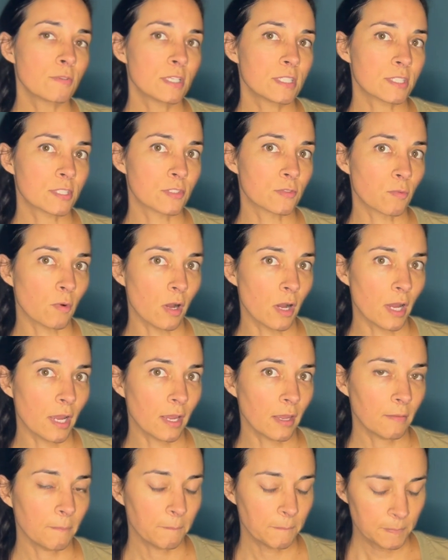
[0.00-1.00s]
reasons
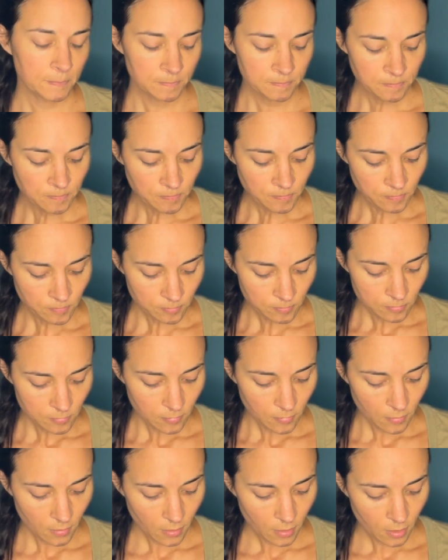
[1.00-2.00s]
why.
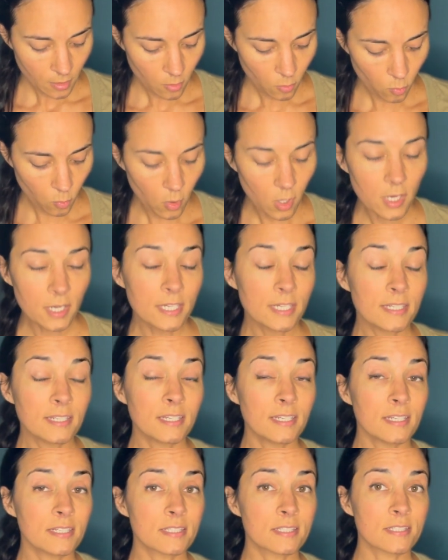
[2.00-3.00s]
One,
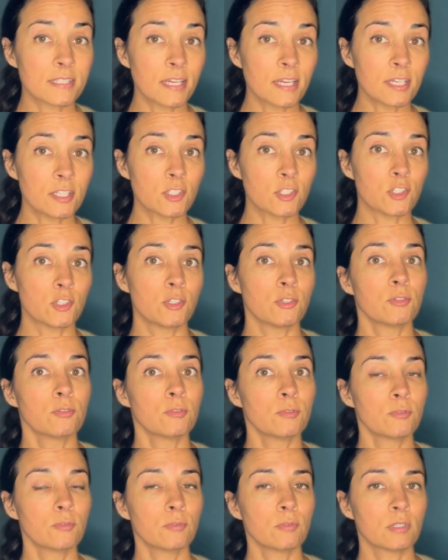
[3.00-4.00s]
it said
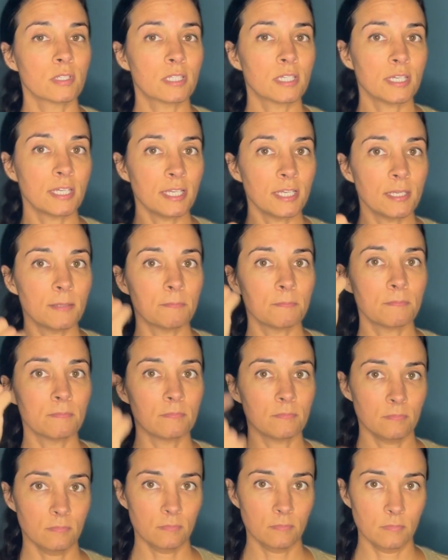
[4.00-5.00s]
to keep
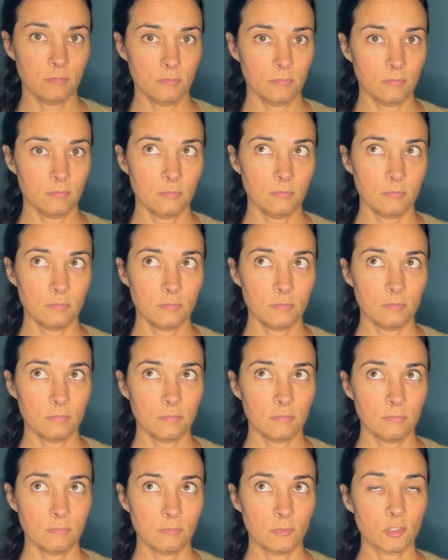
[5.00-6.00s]

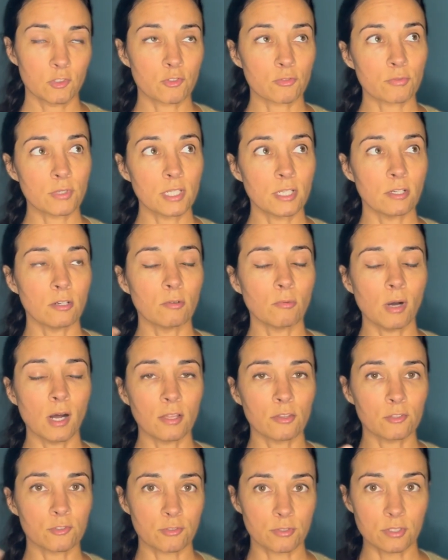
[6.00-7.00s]
the drill,
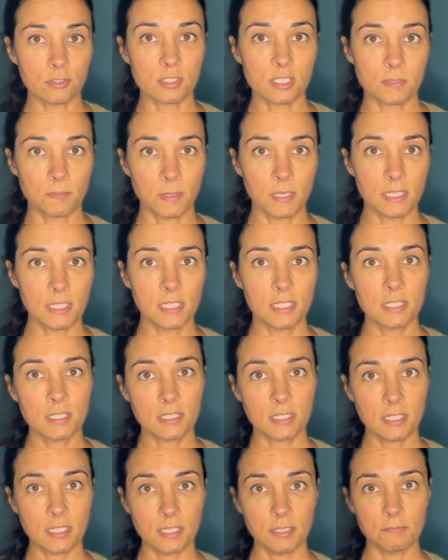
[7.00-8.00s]
while the drill's
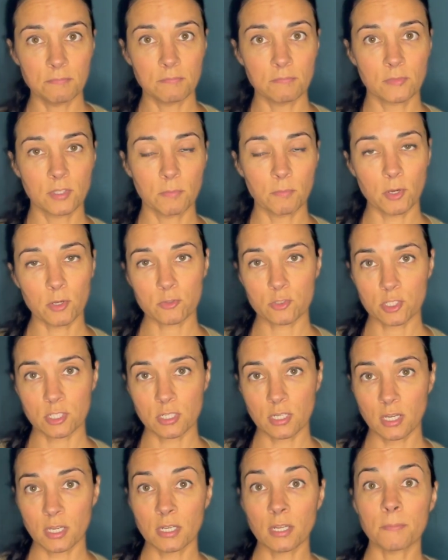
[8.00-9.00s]
spinning, keep the
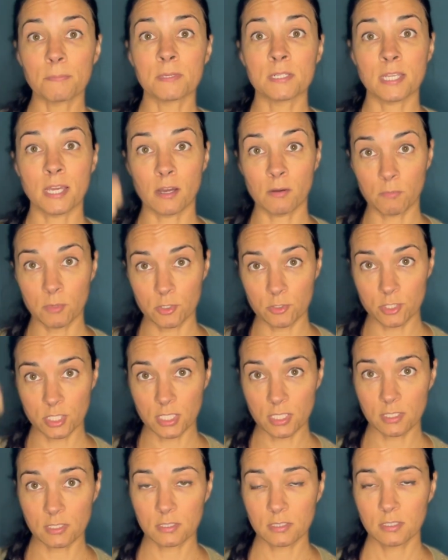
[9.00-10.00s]
motion, an up and down
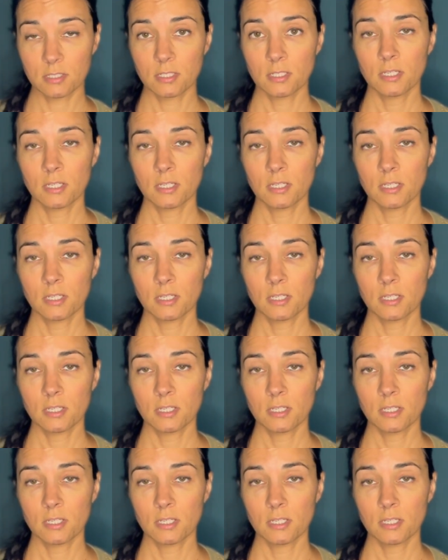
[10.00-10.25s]
motion.